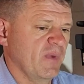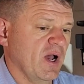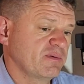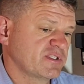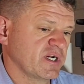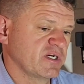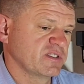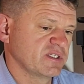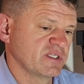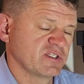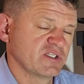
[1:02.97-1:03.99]

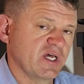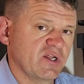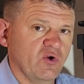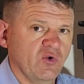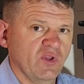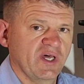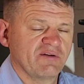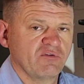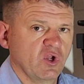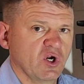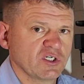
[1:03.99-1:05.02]
Upstairs, there's not a whole lot of
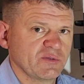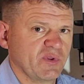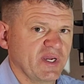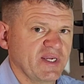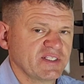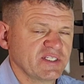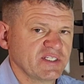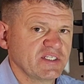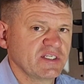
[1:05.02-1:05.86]
large appliances,